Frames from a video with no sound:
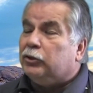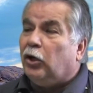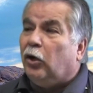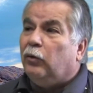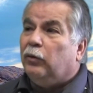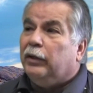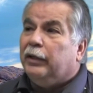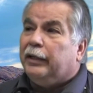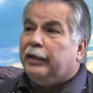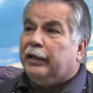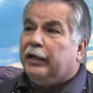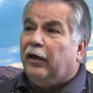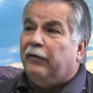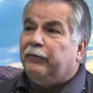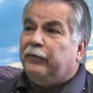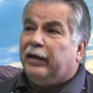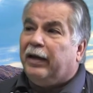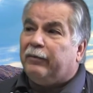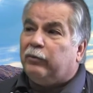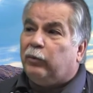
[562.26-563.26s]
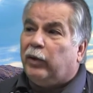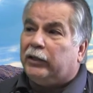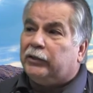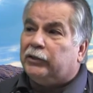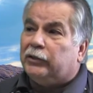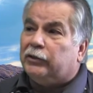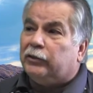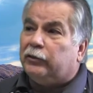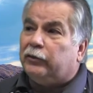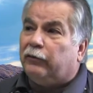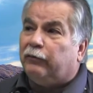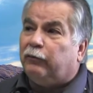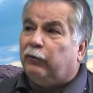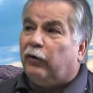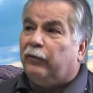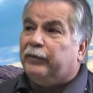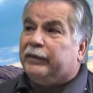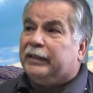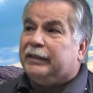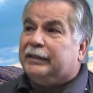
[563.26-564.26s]
So if you have questions on your
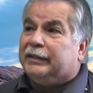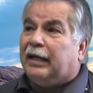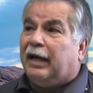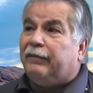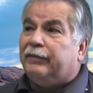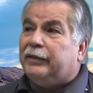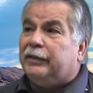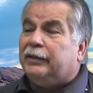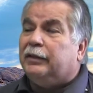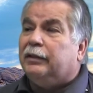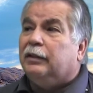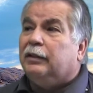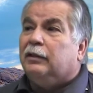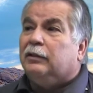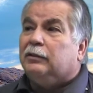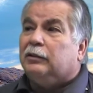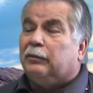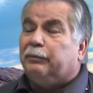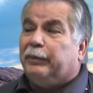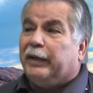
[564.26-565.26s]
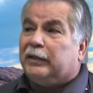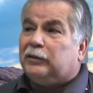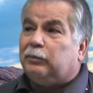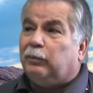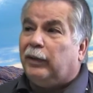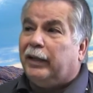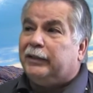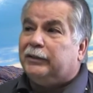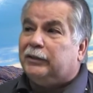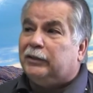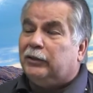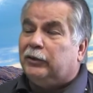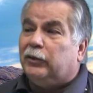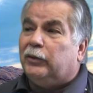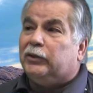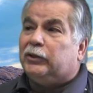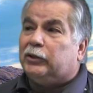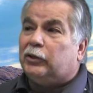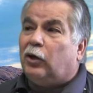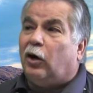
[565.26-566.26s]
457, the best place to
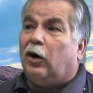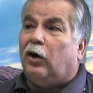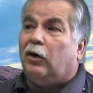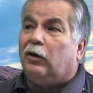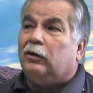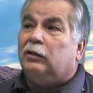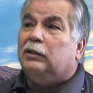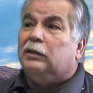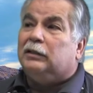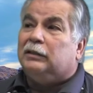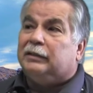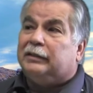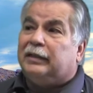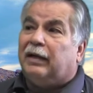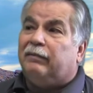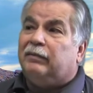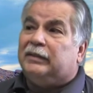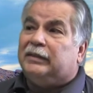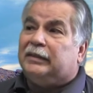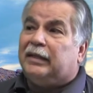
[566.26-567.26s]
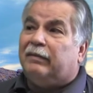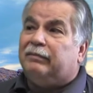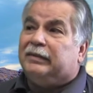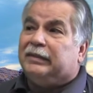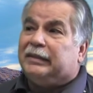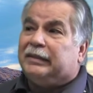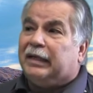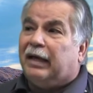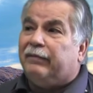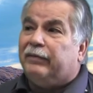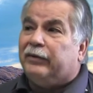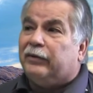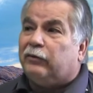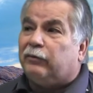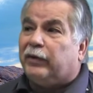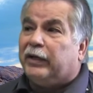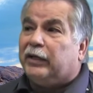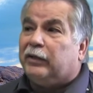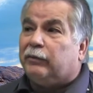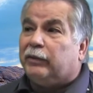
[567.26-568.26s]
do is call
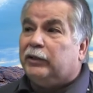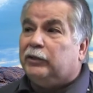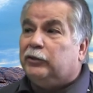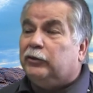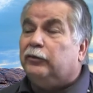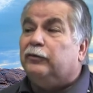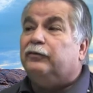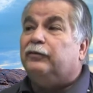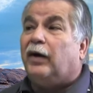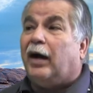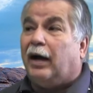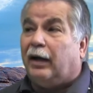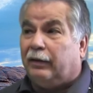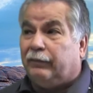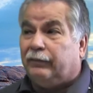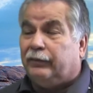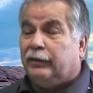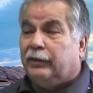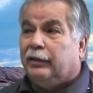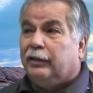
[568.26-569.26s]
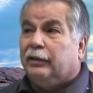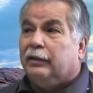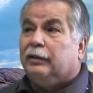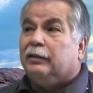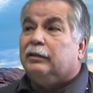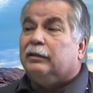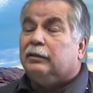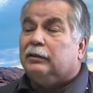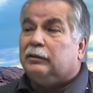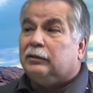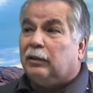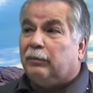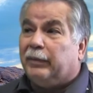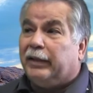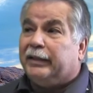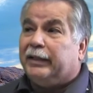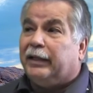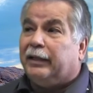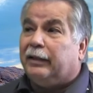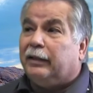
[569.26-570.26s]
777-3325.
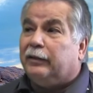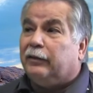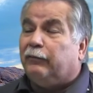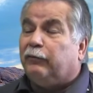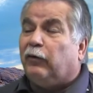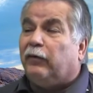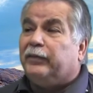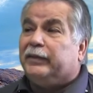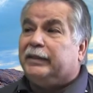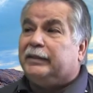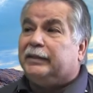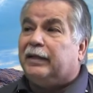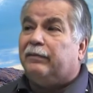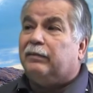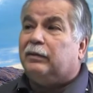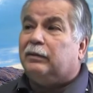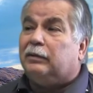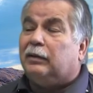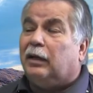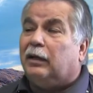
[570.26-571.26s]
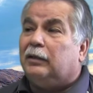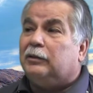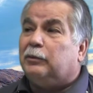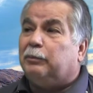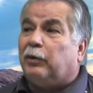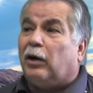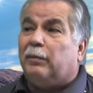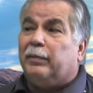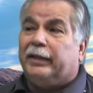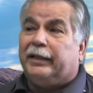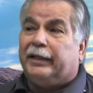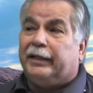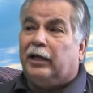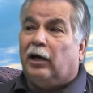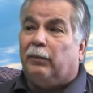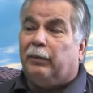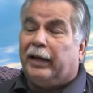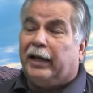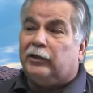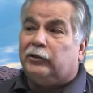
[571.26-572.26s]
Somebody in the 457 department can
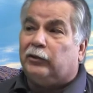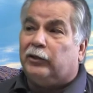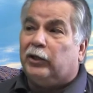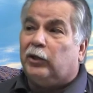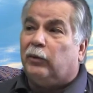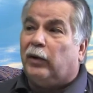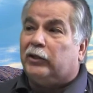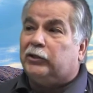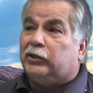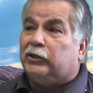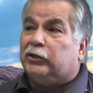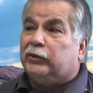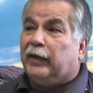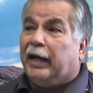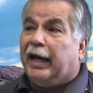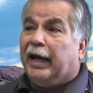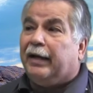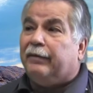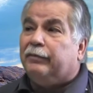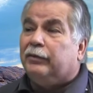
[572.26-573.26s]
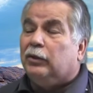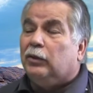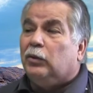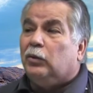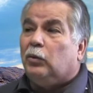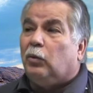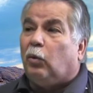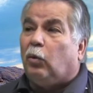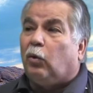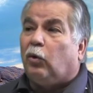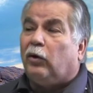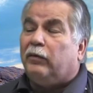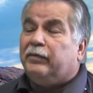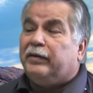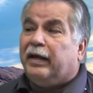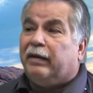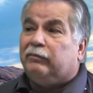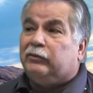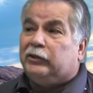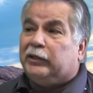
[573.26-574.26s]
help answer any questions you have. Or
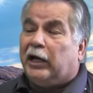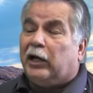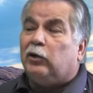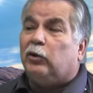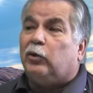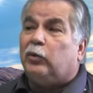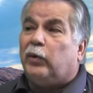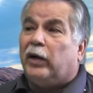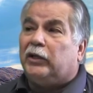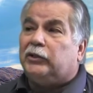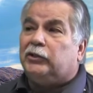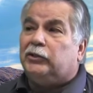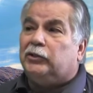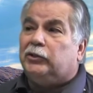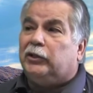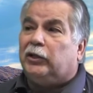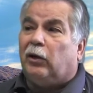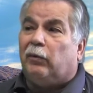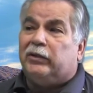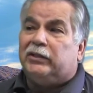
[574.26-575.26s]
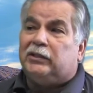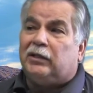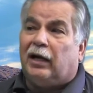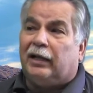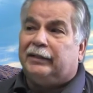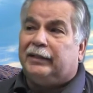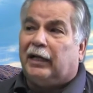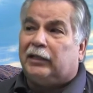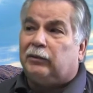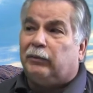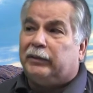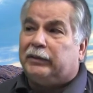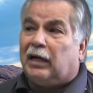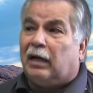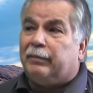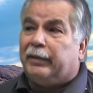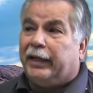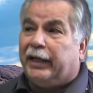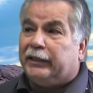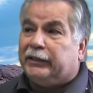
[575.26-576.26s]
if you have general questions, you can always contact a
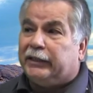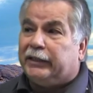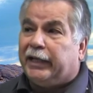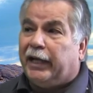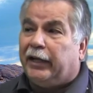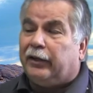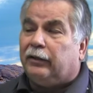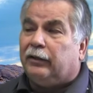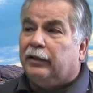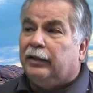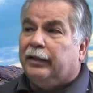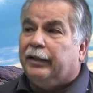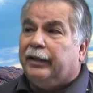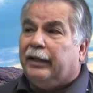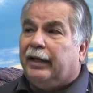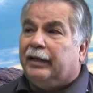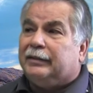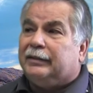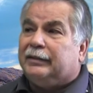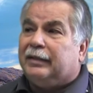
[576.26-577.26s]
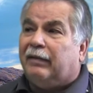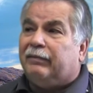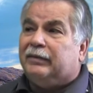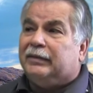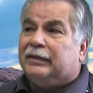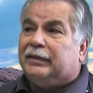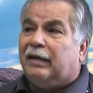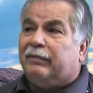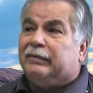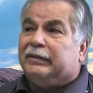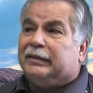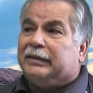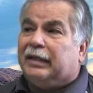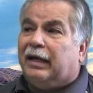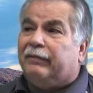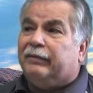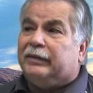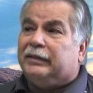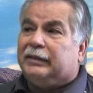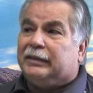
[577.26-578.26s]
retirement educator at
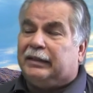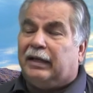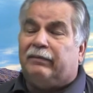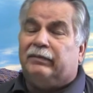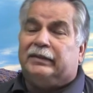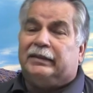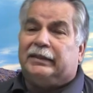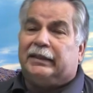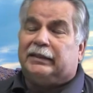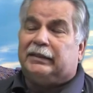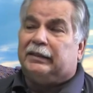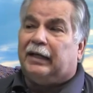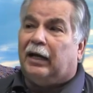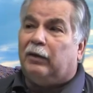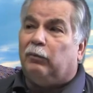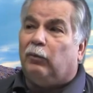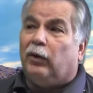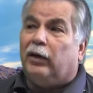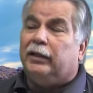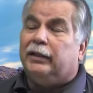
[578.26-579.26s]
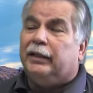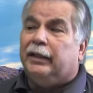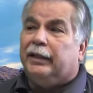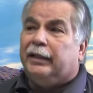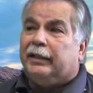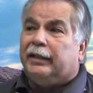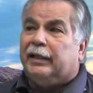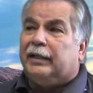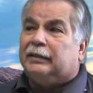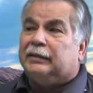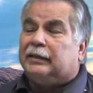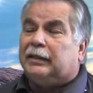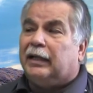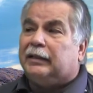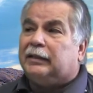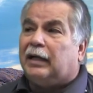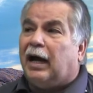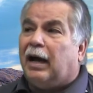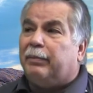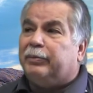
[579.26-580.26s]
777-7691 and
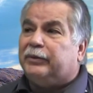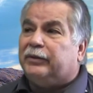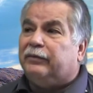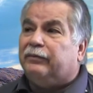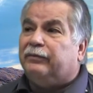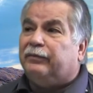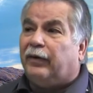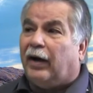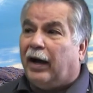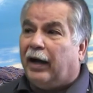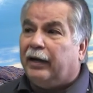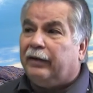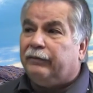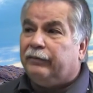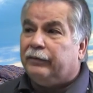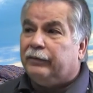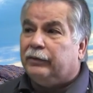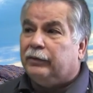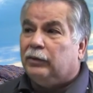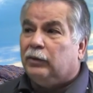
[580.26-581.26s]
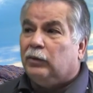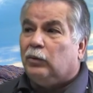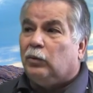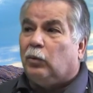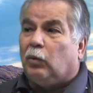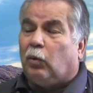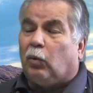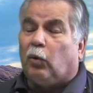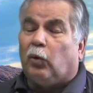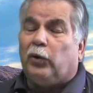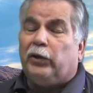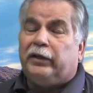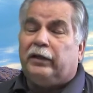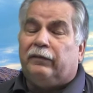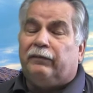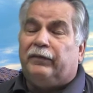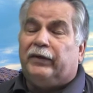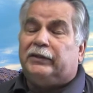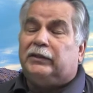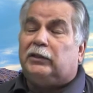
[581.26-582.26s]
select option 5. Or you
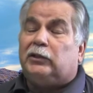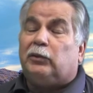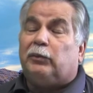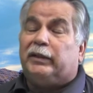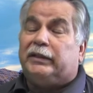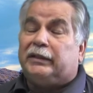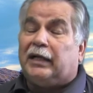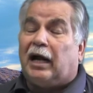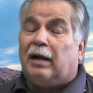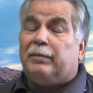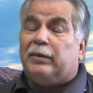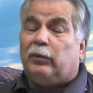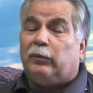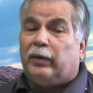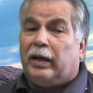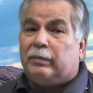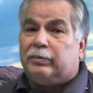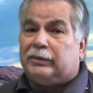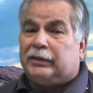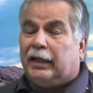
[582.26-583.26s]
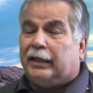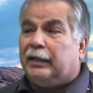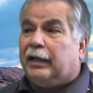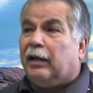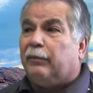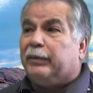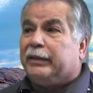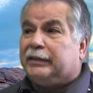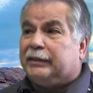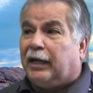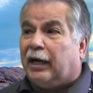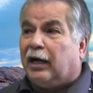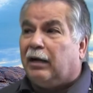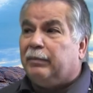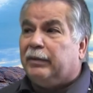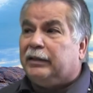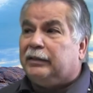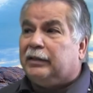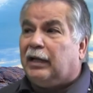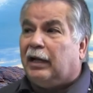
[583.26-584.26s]
can visit the retirement website at
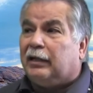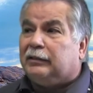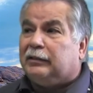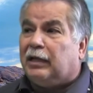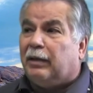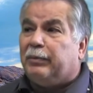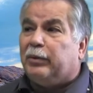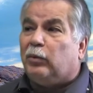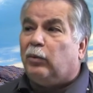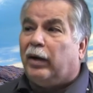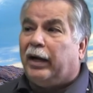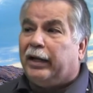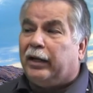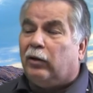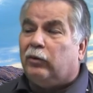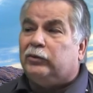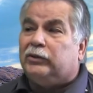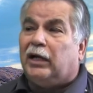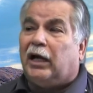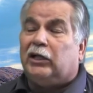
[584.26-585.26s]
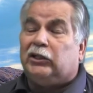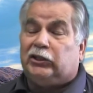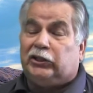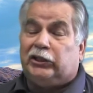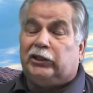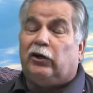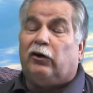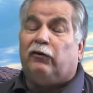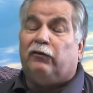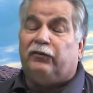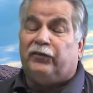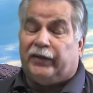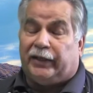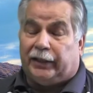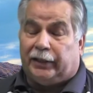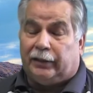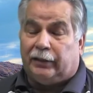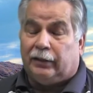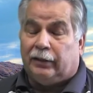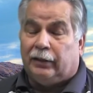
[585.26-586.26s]

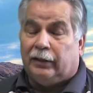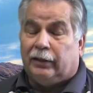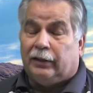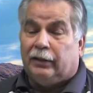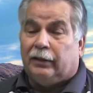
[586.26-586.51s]
retirement.wyo.gov.